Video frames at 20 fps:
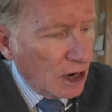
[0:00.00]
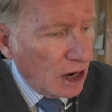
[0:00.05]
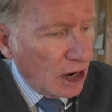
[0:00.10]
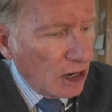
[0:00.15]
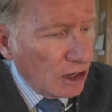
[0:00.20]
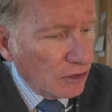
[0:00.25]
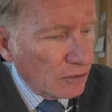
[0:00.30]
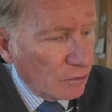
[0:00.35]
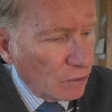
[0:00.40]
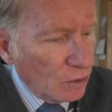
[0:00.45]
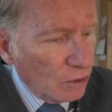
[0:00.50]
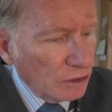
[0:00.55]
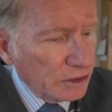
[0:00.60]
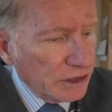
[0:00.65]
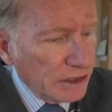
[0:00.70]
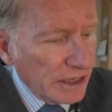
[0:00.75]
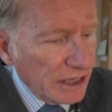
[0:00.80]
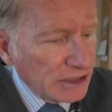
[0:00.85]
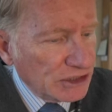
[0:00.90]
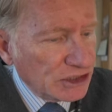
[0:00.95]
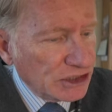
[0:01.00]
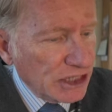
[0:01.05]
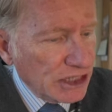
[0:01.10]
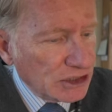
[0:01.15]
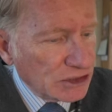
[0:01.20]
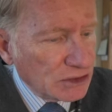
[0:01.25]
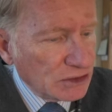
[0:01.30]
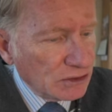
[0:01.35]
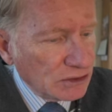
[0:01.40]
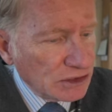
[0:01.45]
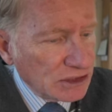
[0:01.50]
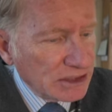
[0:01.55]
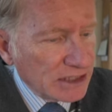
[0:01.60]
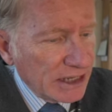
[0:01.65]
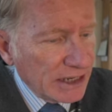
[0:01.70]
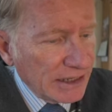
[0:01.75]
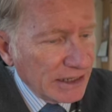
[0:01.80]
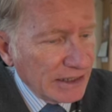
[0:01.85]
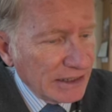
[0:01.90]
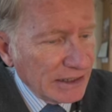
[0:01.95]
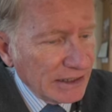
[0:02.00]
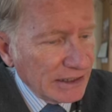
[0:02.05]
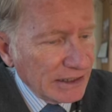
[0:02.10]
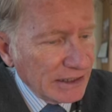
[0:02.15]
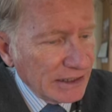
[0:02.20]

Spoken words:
are enrolled in an educational setting